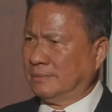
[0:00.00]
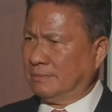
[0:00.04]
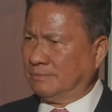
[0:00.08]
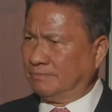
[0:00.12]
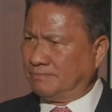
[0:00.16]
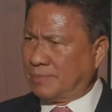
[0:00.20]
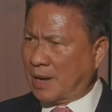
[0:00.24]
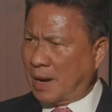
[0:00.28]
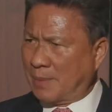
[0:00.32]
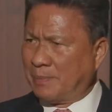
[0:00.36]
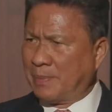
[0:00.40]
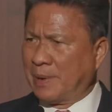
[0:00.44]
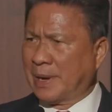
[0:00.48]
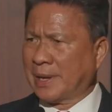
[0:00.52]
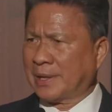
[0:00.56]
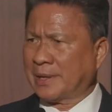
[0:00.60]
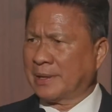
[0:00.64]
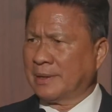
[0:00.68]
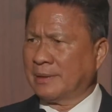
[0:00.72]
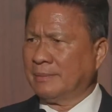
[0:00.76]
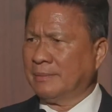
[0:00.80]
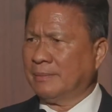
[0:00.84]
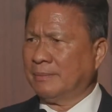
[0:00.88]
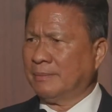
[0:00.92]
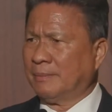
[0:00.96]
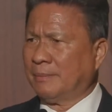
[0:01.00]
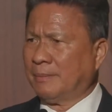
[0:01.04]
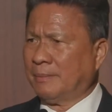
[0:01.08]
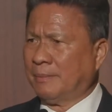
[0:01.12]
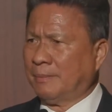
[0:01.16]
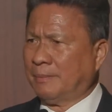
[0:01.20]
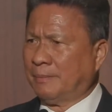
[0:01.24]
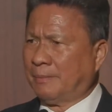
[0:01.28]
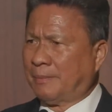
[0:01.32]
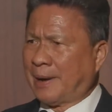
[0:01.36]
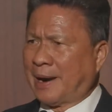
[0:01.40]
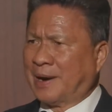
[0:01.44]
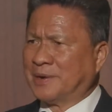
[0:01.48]

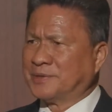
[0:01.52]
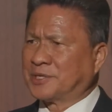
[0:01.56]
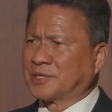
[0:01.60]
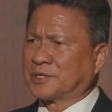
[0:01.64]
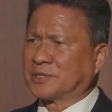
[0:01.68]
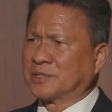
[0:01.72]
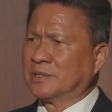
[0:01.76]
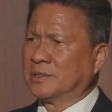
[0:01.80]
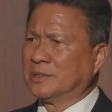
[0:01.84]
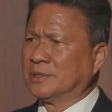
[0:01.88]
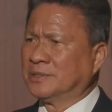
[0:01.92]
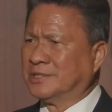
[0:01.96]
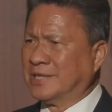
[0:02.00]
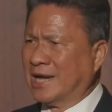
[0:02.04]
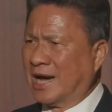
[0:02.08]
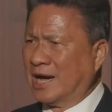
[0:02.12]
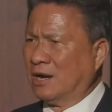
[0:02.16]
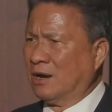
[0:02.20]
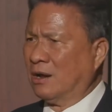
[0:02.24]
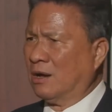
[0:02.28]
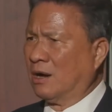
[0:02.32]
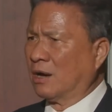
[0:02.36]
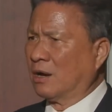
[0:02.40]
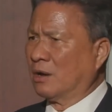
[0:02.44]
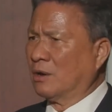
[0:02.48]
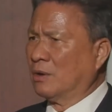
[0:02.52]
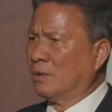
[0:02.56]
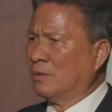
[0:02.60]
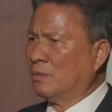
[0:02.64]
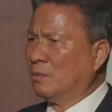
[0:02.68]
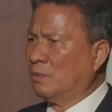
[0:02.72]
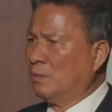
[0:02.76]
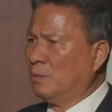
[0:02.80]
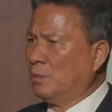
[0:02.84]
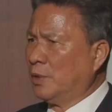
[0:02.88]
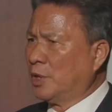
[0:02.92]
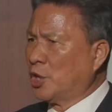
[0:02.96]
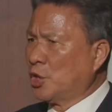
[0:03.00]
public-private sector dialogue
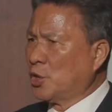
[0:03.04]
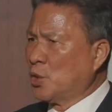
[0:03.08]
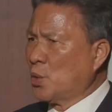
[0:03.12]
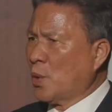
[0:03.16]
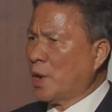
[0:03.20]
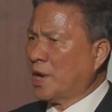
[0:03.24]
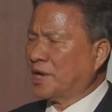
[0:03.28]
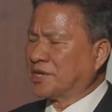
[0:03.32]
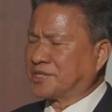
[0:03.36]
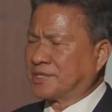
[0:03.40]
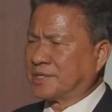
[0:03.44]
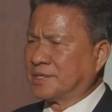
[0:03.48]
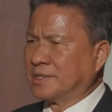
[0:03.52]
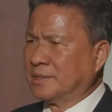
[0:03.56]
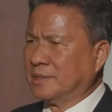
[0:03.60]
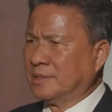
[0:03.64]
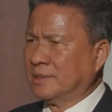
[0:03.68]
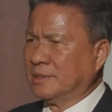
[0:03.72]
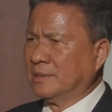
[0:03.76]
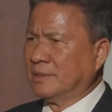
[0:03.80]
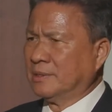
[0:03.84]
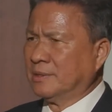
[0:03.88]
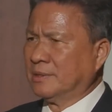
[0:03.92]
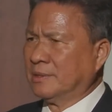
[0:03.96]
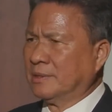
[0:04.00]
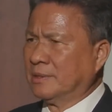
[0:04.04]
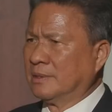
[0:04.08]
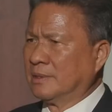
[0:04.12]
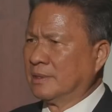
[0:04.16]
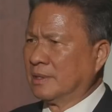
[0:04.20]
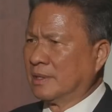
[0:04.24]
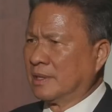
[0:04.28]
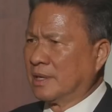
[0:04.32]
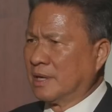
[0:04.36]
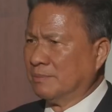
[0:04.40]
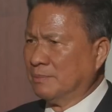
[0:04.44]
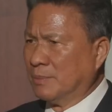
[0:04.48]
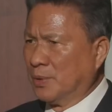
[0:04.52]
with the U.S.,
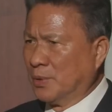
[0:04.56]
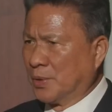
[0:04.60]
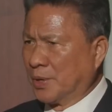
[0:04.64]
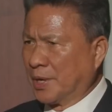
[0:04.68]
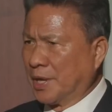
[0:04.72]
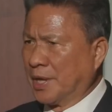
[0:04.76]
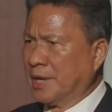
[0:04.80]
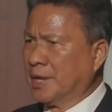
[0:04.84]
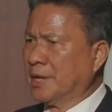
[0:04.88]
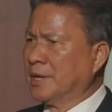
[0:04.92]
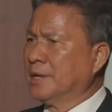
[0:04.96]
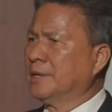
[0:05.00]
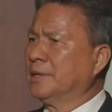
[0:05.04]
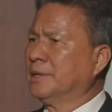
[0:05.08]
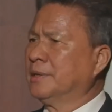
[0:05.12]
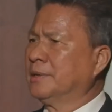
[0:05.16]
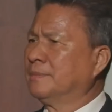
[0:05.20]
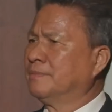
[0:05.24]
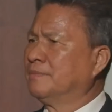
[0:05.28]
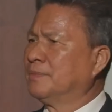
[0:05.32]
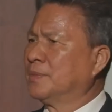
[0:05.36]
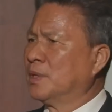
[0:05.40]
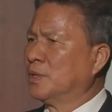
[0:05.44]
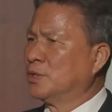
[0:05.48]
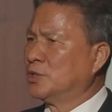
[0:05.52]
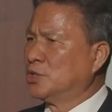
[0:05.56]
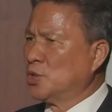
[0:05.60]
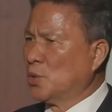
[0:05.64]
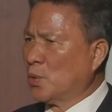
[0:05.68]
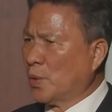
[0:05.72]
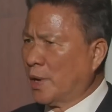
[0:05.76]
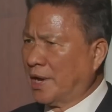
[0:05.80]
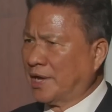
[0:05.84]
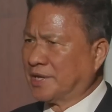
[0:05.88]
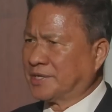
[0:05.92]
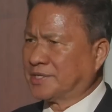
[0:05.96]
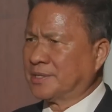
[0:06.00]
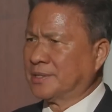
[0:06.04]
Cambodia,
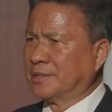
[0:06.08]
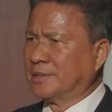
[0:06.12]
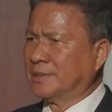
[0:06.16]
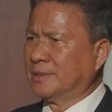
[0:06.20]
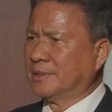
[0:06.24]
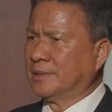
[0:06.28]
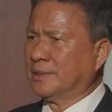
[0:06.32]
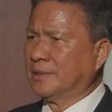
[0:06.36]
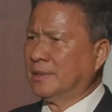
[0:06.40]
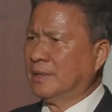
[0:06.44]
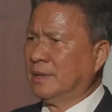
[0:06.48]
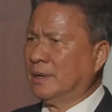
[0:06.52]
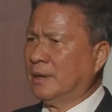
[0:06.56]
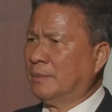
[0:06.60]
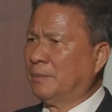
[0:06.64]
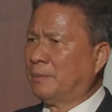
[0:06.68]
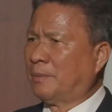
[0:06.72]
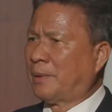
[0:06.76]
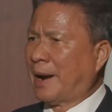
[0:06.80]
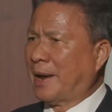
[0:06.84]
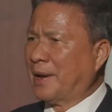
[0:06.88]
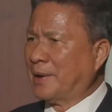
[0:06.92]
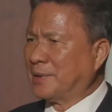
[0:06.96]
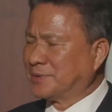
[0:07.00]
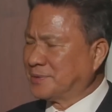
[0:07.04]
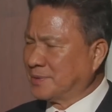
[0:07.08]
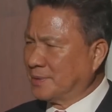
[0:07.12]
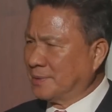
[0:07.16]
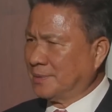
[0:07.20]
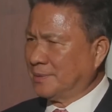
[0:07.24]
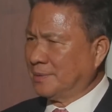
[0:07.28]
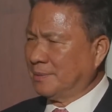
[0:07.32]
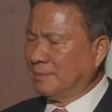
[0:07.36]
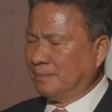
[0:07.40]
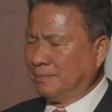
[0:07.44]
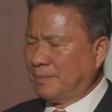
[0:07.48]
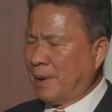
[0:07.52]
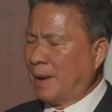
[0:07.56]
U.S., private
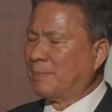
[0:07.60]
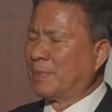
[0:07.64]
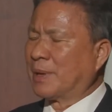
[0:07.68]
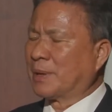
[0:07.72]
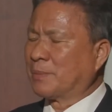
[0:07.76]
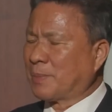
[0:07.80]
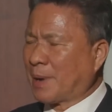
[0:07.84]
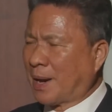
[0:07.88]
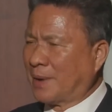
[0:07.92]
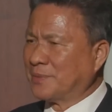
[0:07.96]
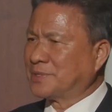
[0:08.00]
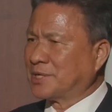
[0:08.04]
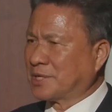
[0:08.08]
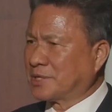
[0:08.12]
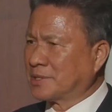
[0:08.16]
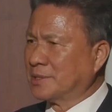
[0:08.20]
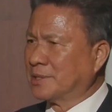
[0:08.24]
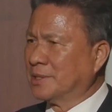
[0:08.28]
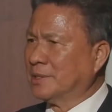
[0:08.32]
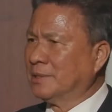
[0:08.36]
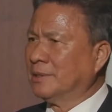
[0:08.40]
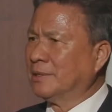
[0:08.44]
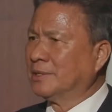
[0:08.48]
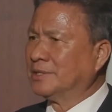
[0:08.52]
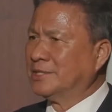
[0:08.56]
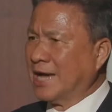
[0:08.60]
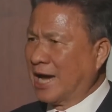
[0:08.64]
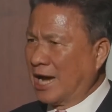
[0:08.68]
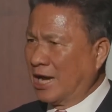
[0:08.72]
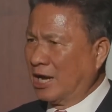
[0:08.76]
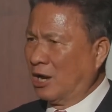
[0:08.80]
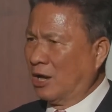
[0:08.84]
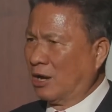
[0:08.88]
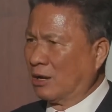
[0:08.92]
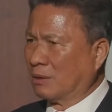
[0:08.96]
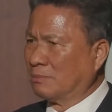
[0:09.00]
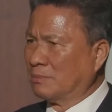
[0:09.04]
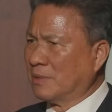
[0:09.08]
public-private sector
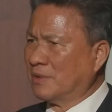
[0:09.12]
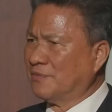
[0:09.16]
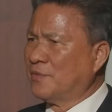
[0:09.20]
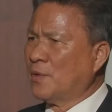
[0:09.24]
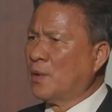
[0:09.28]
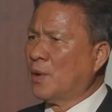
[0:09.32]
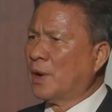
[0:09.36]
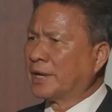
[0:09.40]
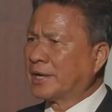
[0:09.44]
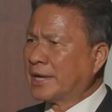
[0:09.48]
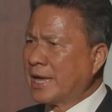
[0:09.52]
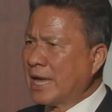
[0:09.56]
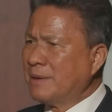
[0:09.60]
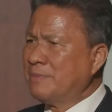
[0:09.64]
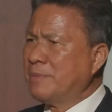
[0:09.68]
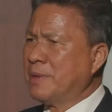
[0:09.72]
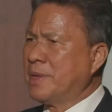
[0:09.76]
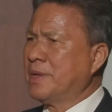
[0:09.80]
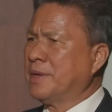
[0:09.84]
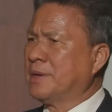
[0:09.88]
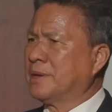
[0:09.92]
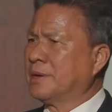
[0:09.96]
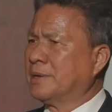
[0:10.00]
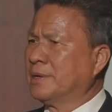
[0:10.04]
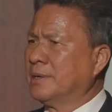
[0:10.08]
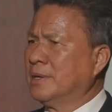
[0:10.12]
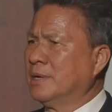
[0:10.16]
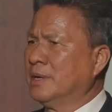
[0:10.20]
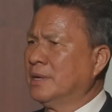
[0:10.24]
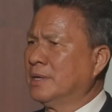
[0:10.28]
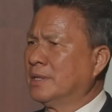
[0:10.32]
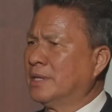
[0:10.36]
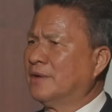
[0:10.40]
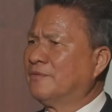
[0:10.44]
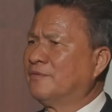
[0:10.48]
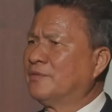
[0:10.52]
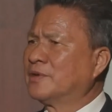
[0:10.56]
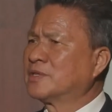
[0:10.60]
dialogue before I came here.
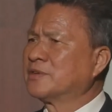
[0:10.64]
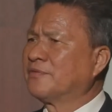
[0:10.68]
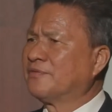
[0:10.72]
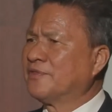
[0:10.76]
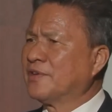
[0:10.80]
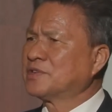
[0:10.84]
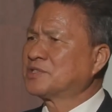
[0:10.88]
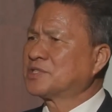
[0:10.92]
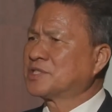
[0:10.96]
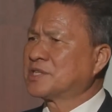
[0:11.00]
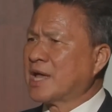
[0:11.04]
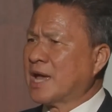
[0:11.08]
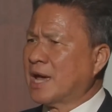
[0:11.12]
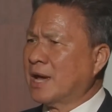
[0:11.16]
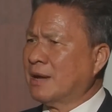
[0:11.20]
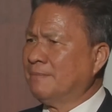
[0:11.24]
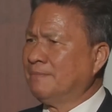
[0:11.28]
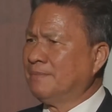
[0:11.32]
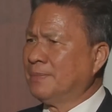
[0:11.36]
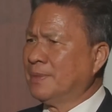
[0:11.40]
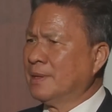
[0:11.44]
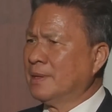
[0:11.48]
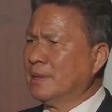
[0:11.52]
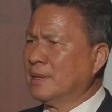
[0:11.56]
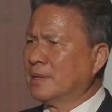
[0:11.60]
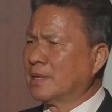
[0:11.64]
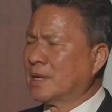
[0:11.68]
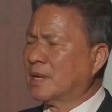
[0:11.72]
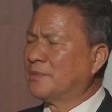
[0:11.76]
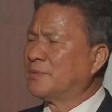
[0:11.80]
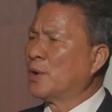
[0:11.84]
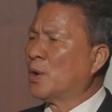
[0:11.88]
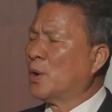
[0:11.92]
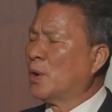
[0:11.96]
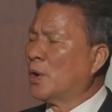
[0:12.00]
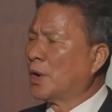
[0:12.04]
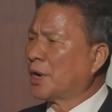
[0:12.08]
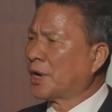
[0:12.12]
That was the first time that
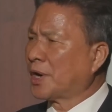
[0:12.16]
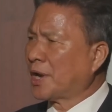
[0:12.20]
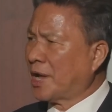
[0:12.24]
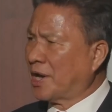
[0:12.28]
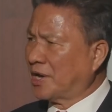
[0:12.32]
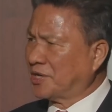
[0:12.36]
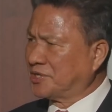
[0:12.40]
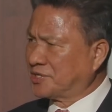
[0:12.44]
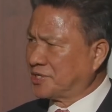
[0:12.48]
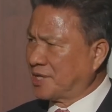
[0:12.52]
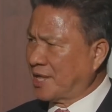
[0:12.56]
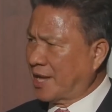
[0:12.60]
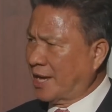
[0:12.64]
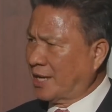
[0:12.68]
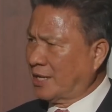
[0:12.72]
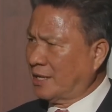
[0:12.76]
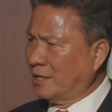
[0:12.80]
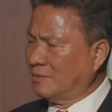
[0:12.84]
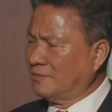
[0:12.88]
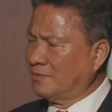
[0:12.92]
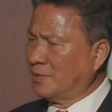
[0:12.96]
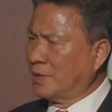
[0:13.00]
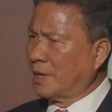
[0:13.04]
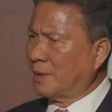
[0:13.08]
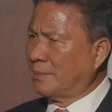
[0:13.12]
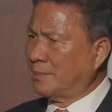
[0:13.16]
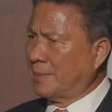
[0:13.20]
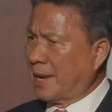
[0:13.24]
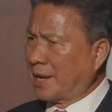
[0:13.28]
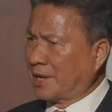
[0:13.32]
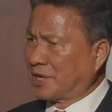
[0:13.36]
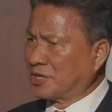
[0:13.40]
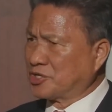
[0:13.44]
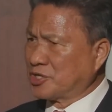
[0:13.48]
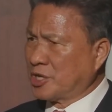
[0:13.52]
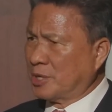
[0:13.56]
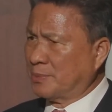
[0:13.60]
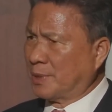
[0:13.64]
we organized that with
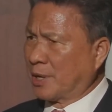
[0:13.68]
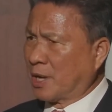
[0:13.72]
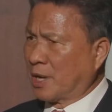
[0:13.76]
American Chamber of